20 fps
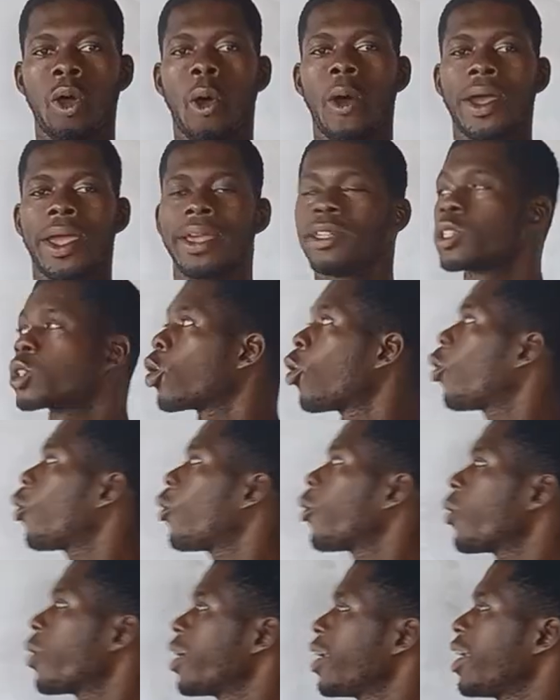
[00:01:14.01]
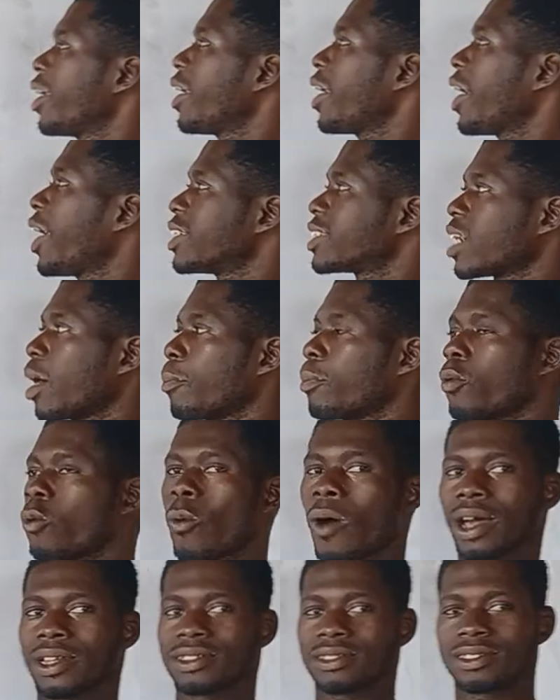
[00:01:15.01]
Okay, so example
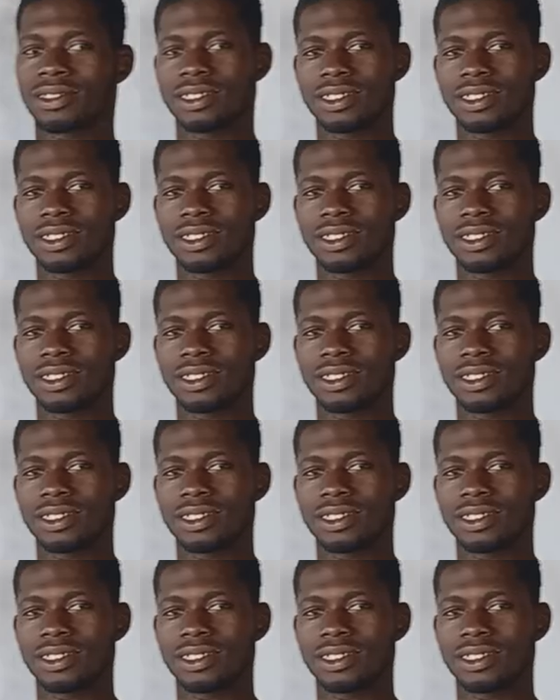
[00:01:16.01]
one.